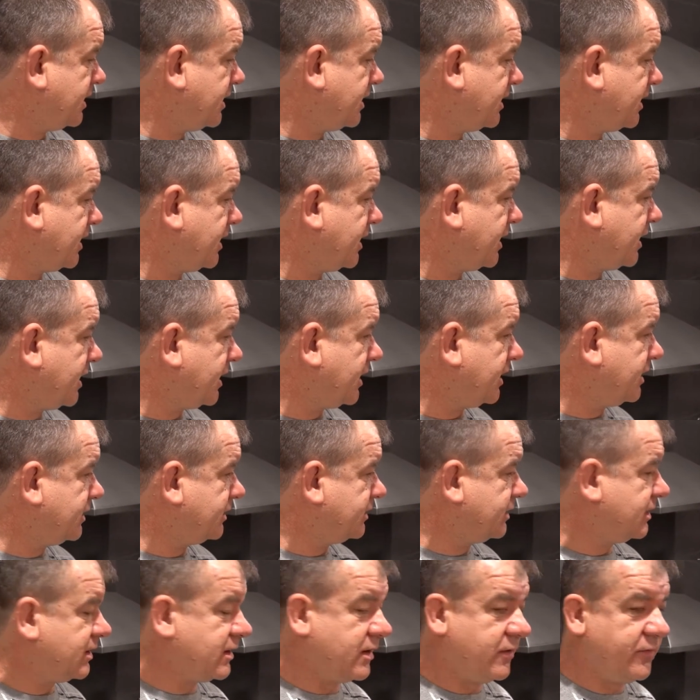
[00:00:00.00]
and
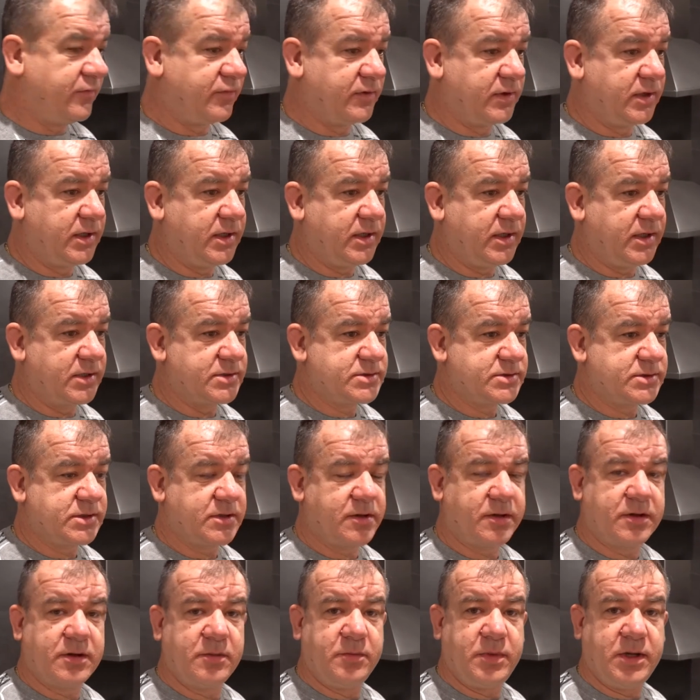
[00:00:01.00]
hopefully it's
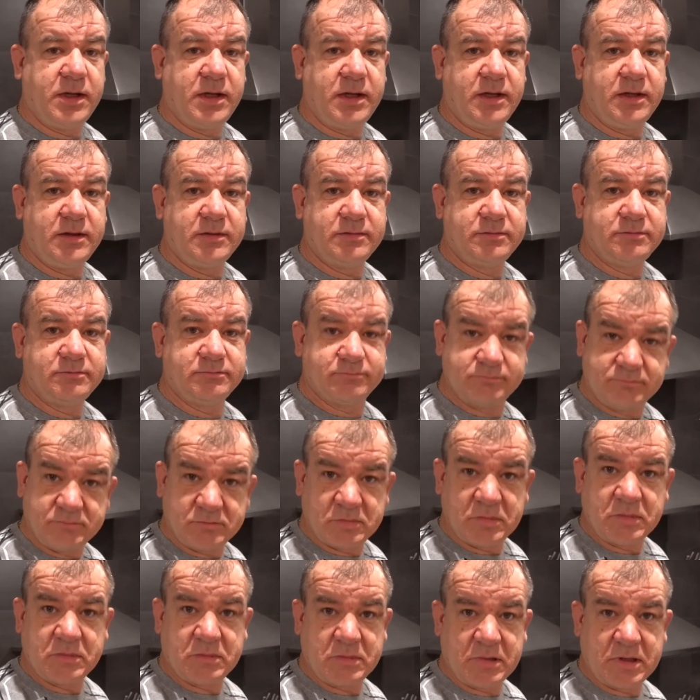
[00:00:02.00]
going to be
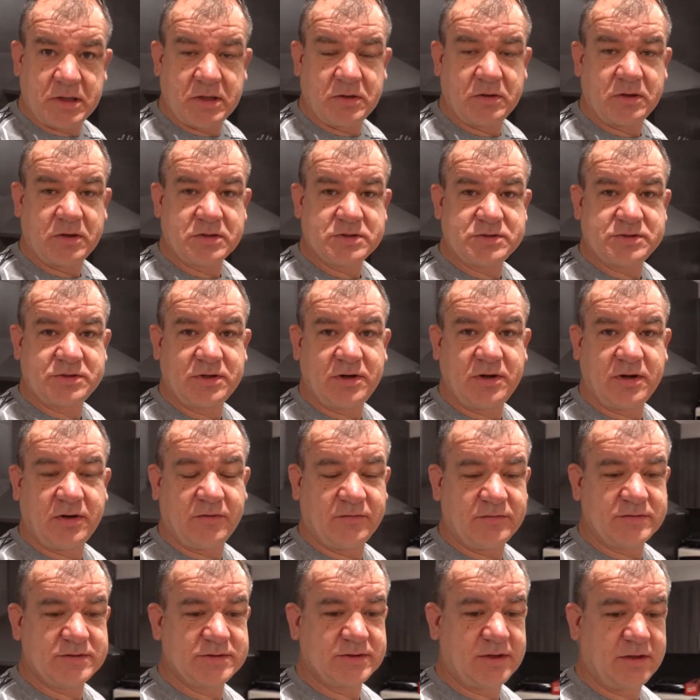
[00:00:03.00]
a nice
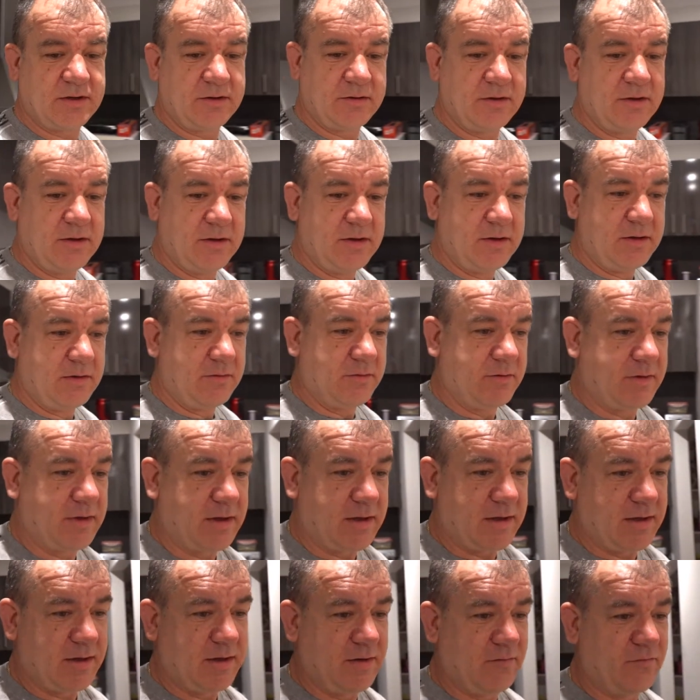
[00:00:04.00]
drive. So
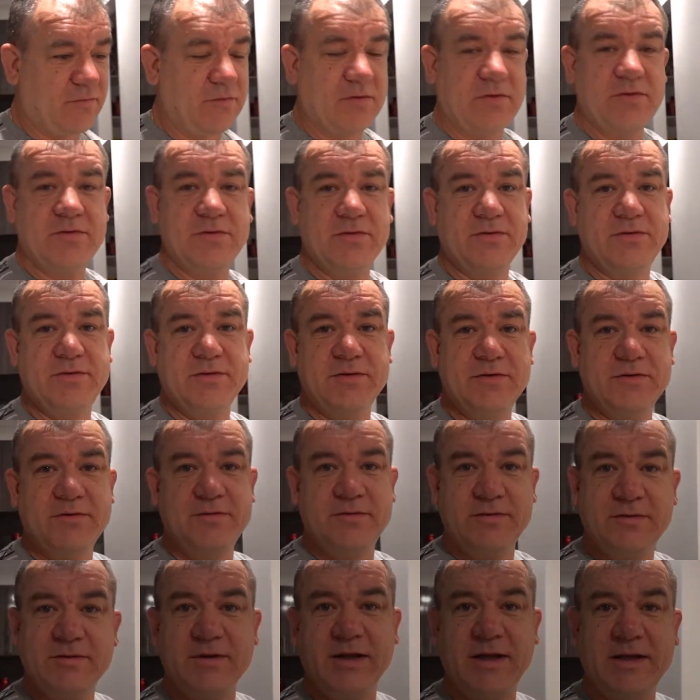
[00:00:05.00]
without any further
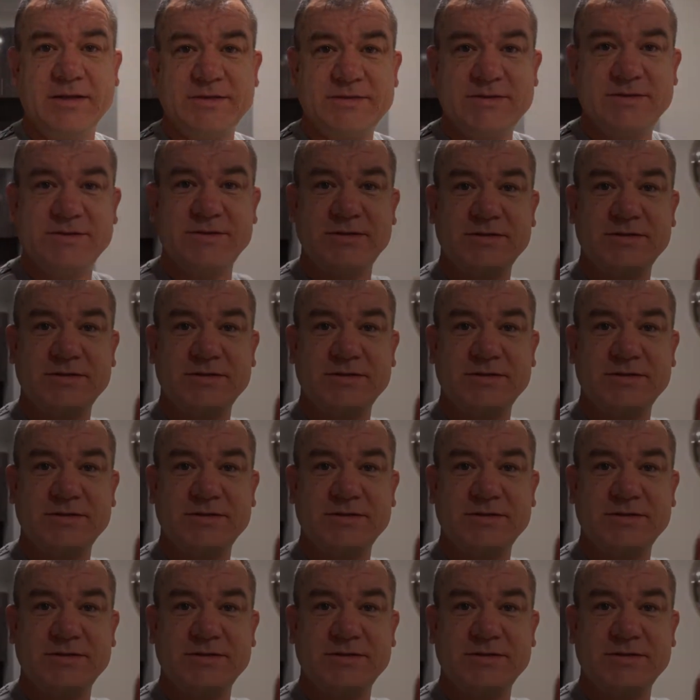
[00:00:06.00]
ado, let's